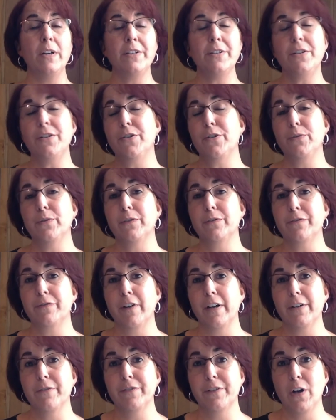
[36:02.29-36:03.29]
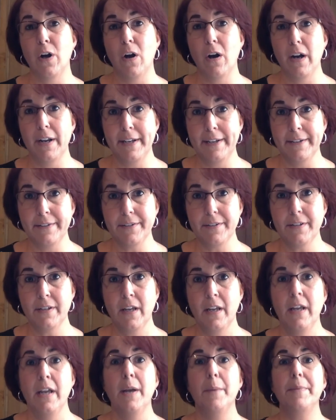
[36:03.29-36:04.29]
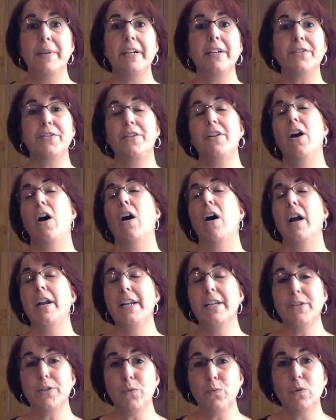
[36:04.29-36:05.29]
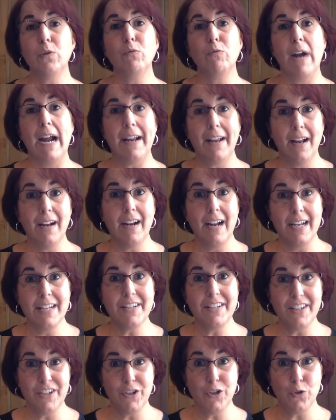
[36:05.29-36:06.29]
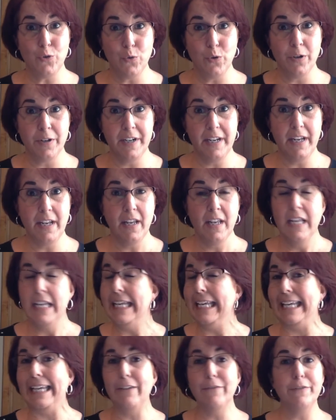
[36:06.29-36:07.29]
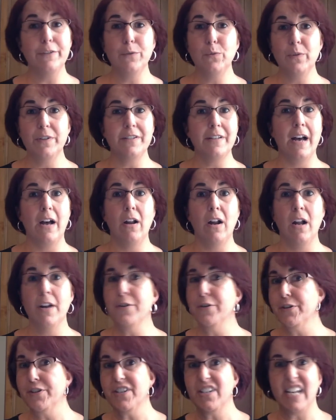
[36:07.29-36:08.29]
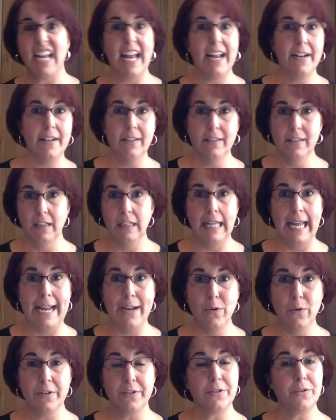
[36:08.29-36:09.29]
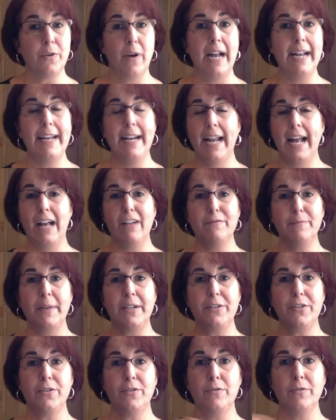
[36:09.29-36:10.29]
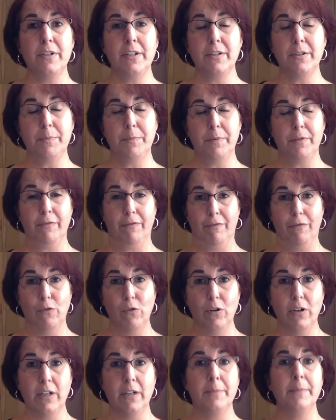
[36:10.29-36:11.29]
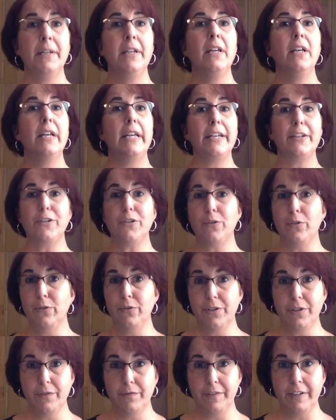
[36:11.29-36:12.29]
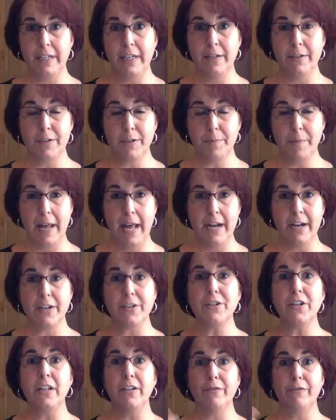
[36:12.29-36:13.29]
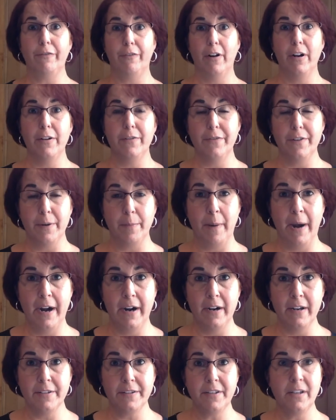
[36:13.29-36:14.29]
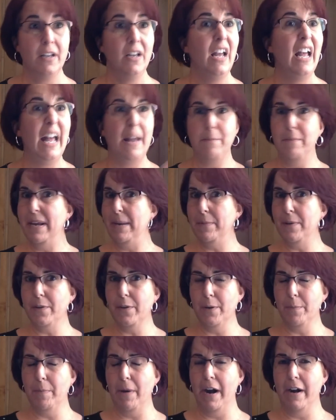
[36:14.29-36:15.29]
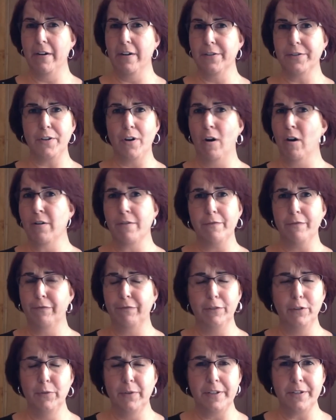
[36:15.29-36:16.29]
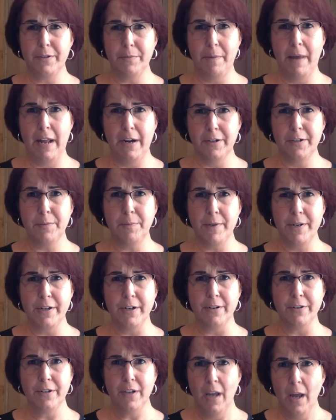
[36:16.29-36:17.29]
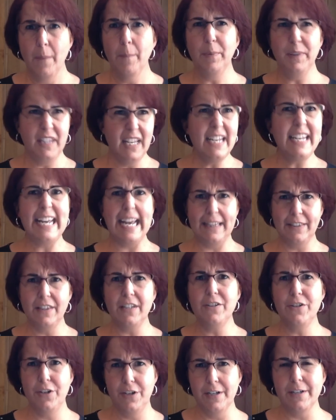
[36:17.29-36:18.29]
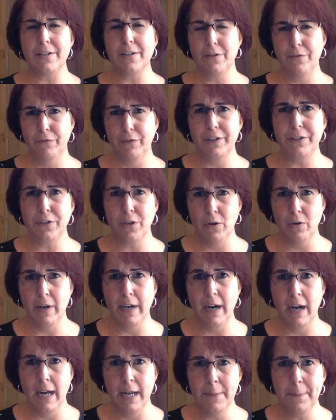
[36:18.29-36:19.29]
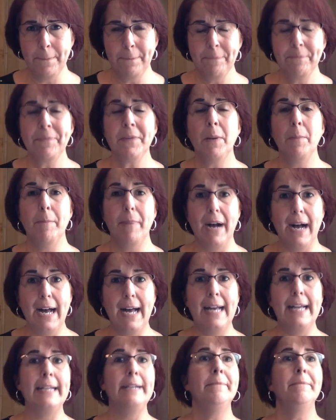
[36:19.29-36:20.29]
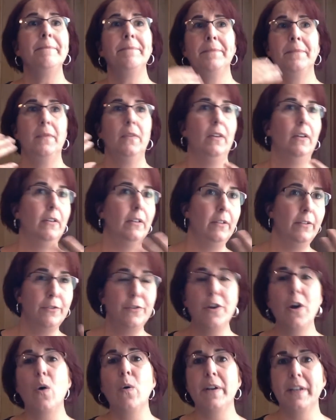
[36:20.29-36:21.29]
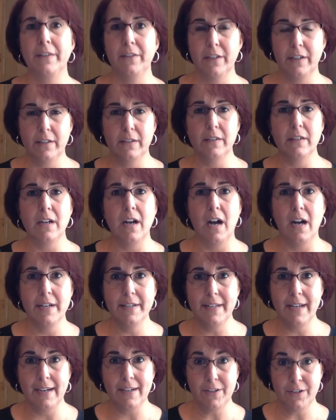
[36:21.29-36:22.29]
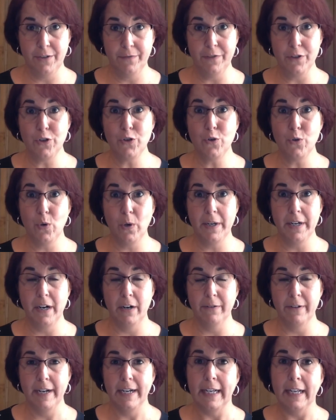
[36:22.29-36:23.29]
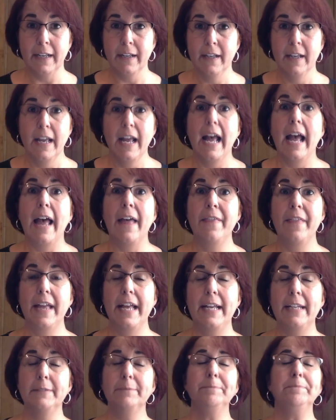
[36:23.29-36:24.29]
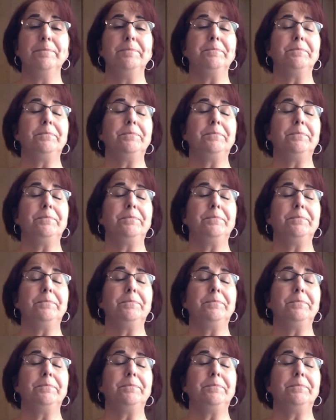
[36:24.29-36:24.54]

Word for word: to do in front of an audience because the audience will recognize the story even without understanding the language. So I can have my students perform exclusively in Spanish in front of their parents, and maybe their parents aren't fluent Spanish speakers, but they get the gist of what's going on by knowing the, the context of the story already. And then